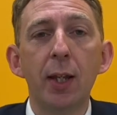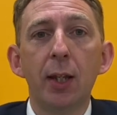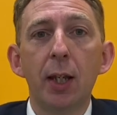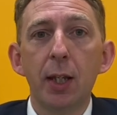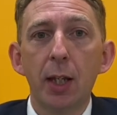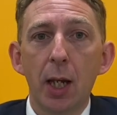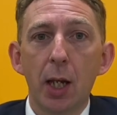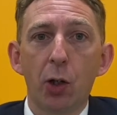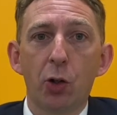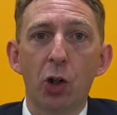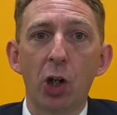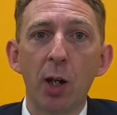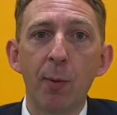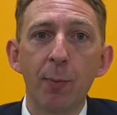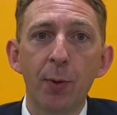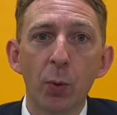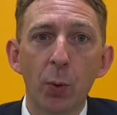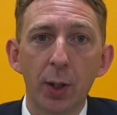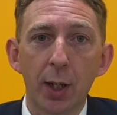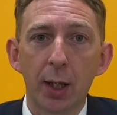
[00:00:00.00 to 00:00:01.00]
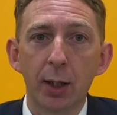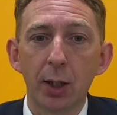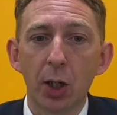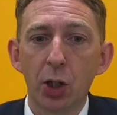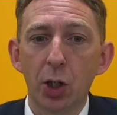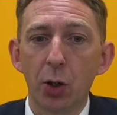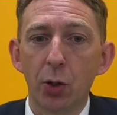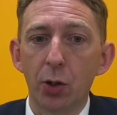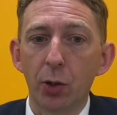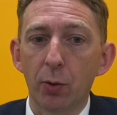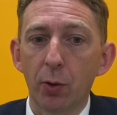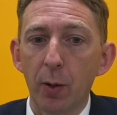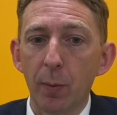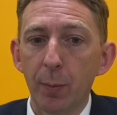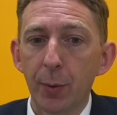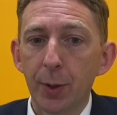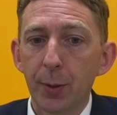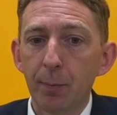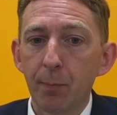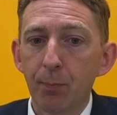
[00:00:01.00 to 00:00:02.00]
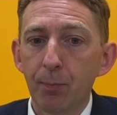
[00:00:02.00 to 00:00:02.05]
the year groups within the tutor groups.